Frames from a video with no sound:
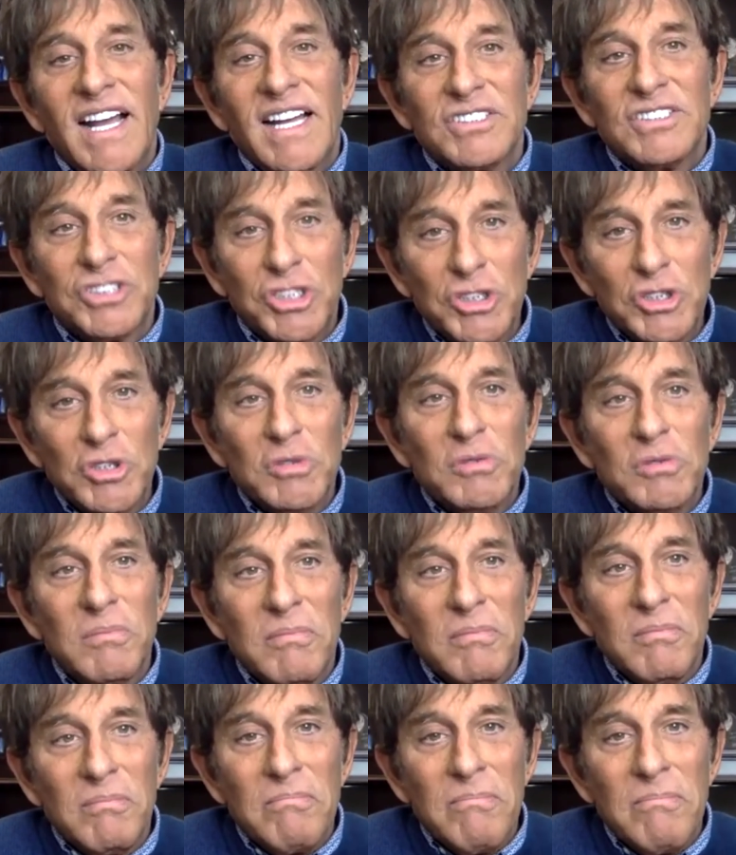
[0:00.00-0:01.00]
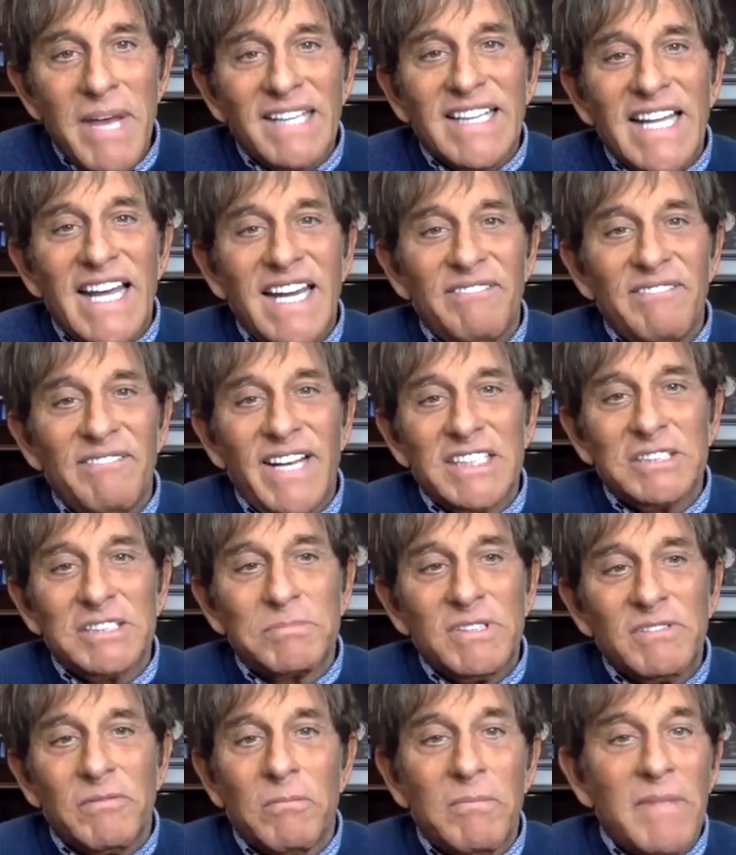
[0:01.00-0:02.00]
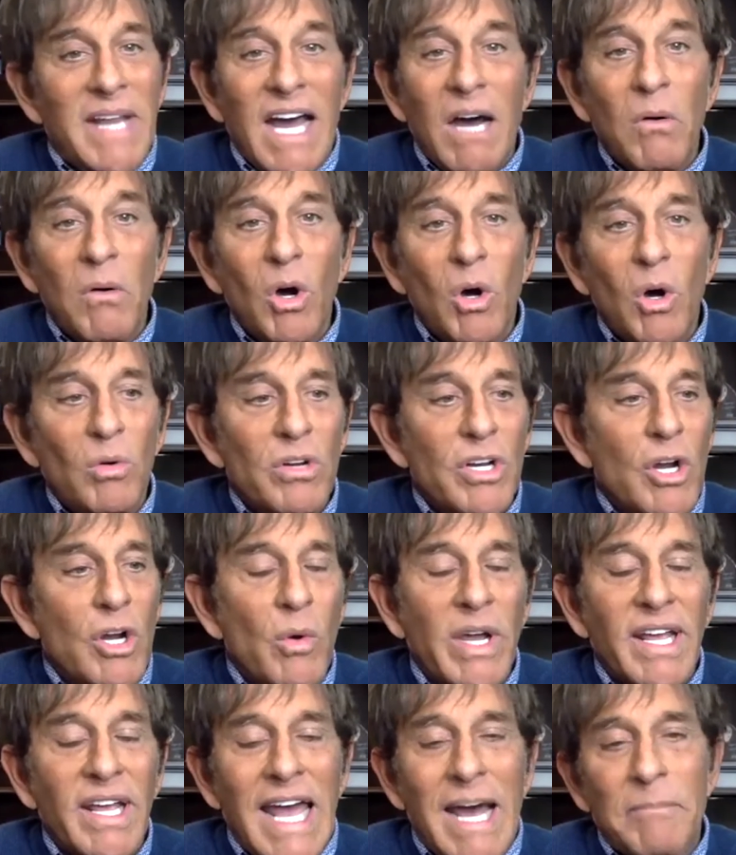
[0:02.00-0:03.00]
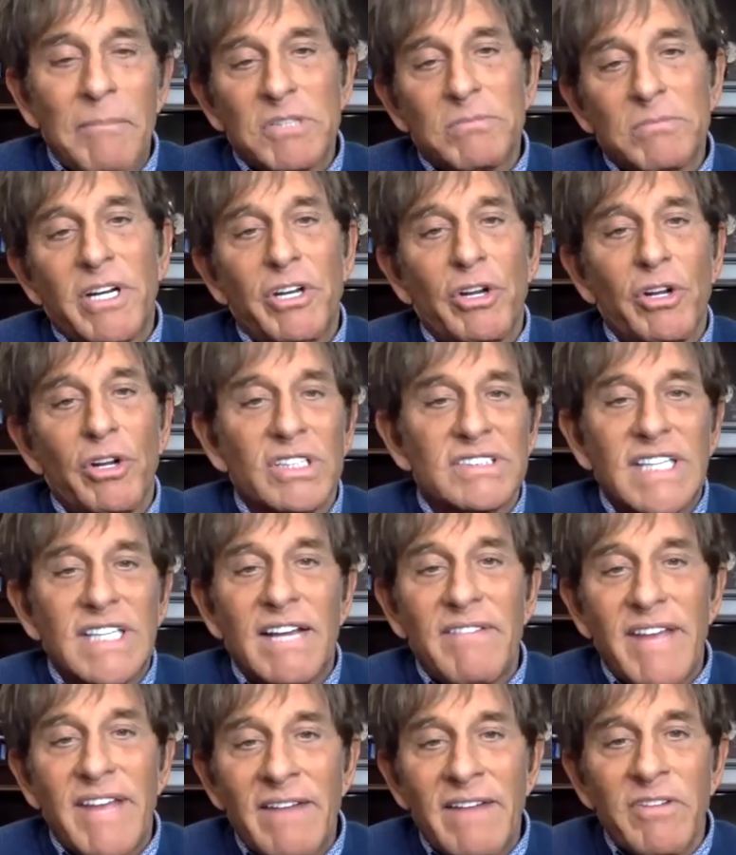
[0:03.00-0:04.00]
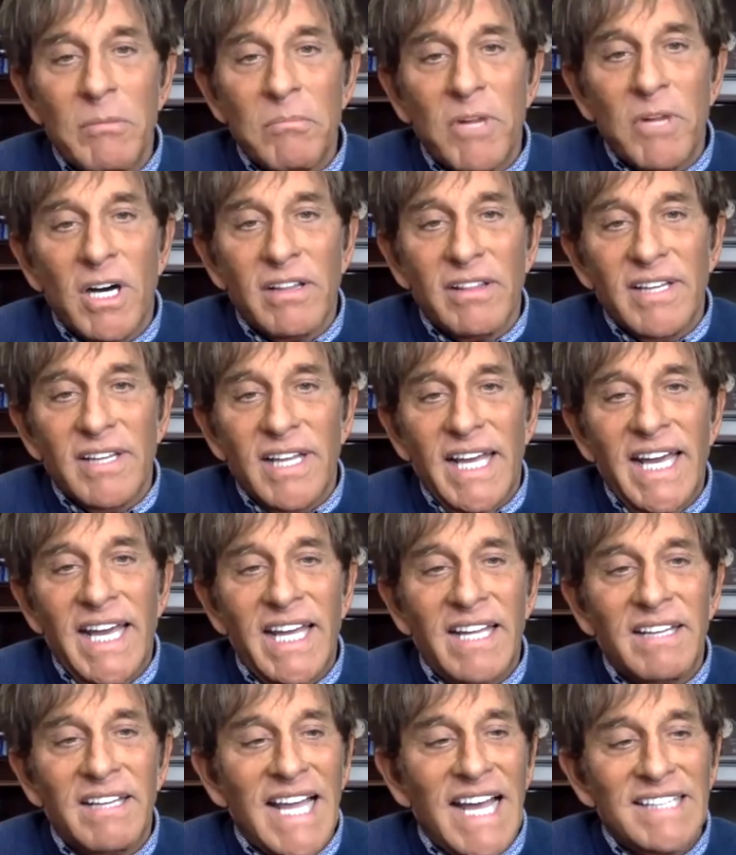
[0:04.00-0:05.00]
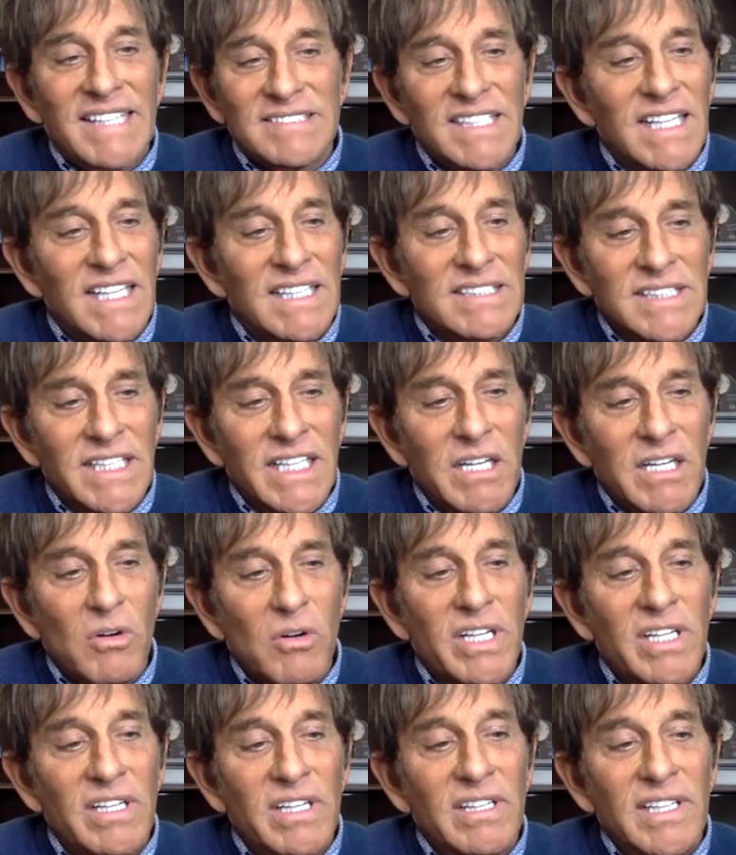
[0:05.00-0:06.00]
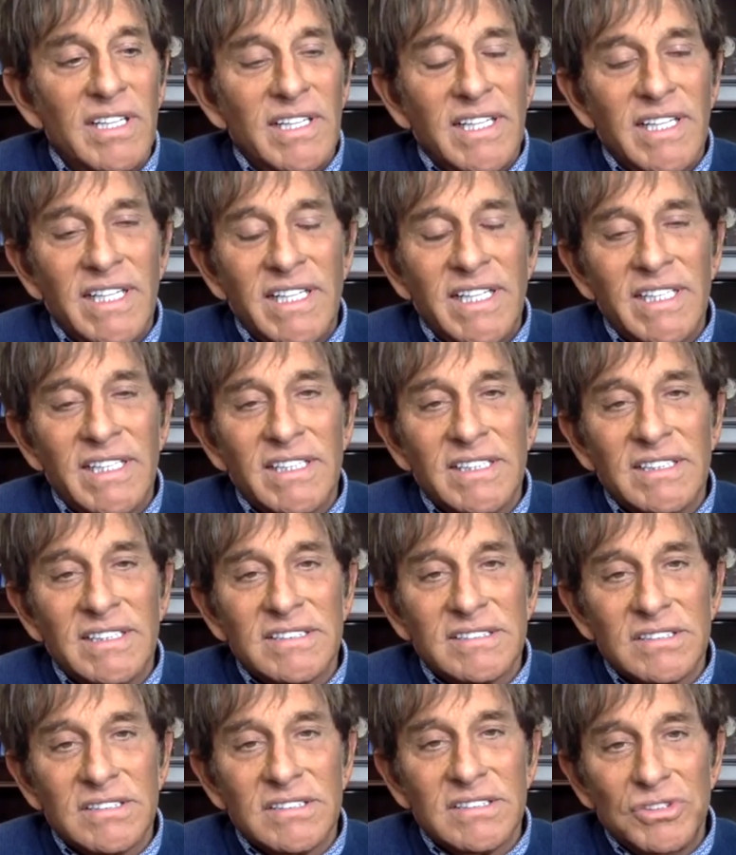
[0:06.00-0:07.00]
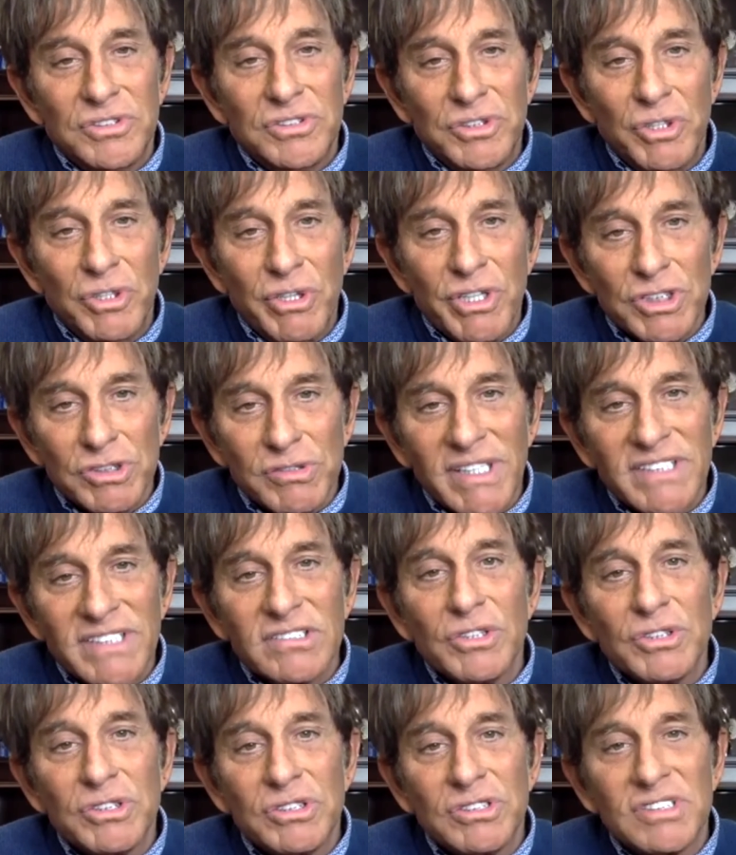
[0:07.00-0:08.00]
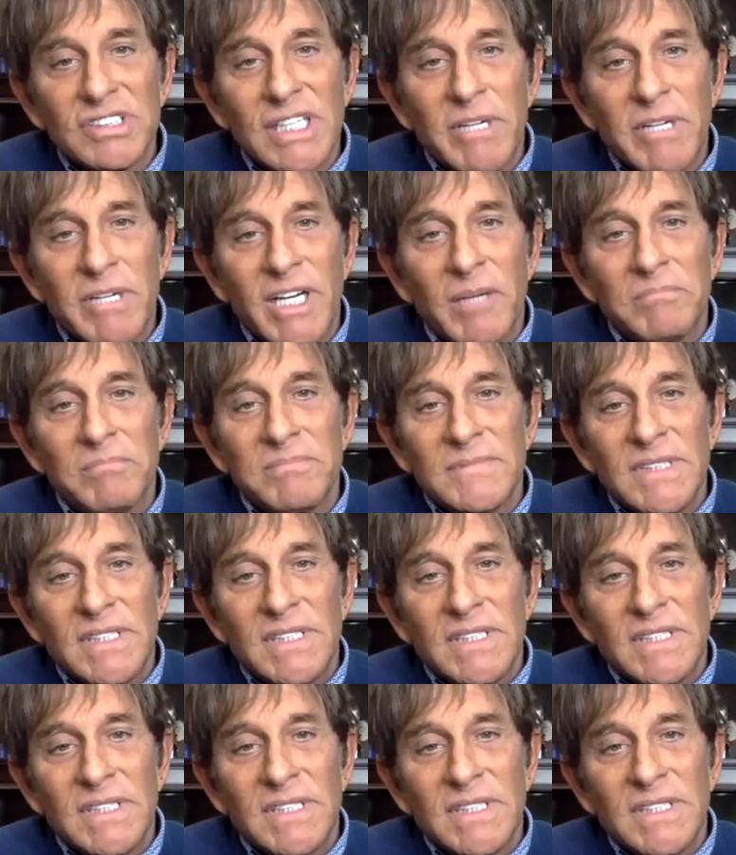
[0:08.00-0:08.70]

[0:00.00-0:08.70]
To make that investment from now on, knowing how much money you're gonna save every month. And last thing I'll say on it is New Year's resolutions coming up.